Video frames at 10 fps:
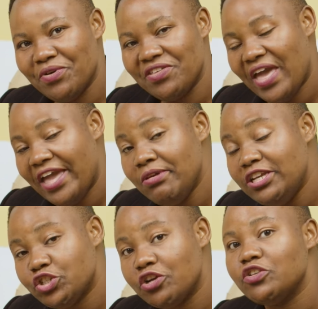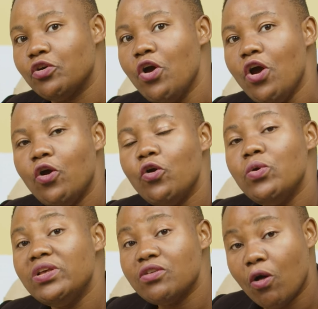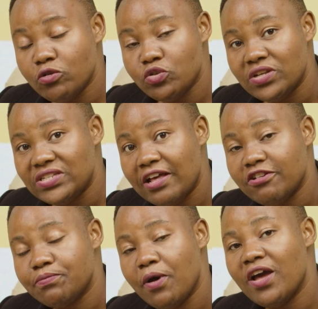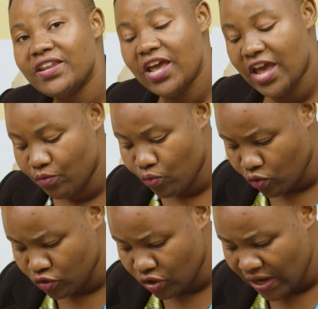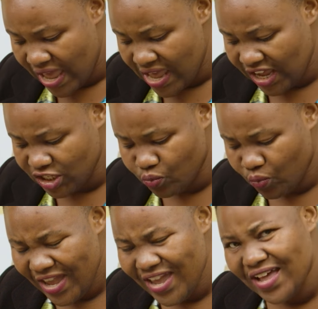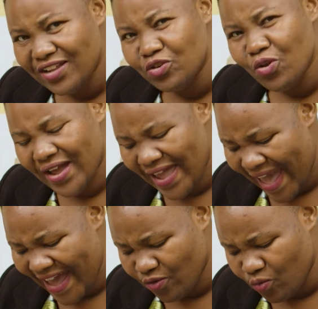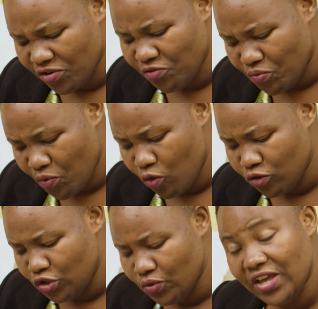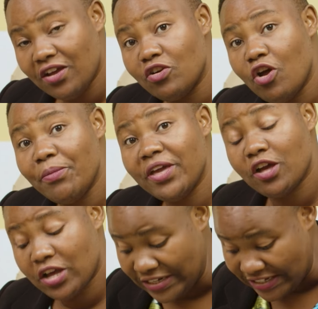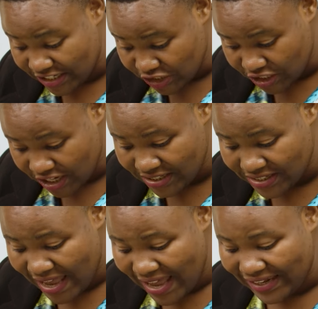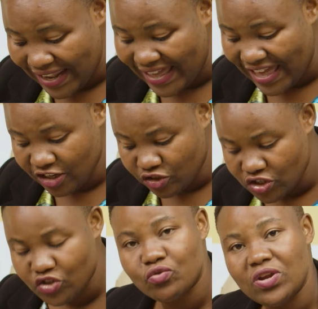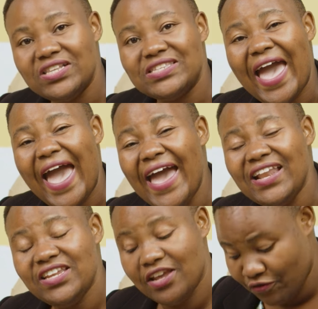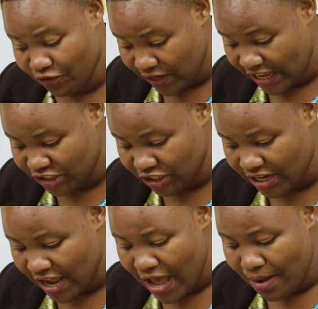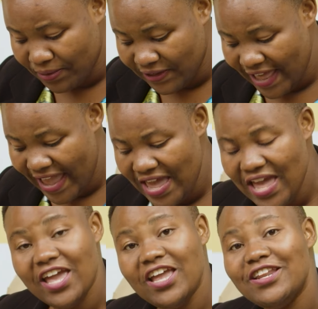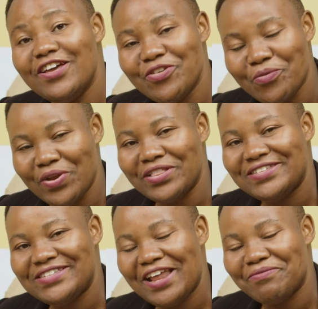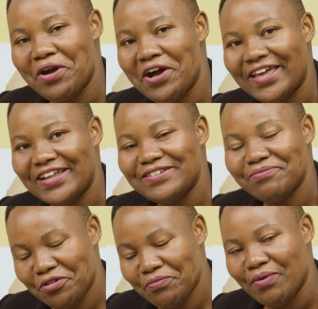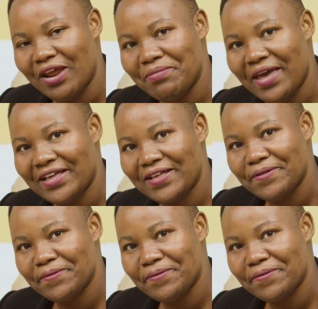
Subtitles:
with Amy Scherter, who is also a sales partner at Rawson, as we look at what role do economic conditions like interest rates and inflation play in the real estate market. We'll be right back.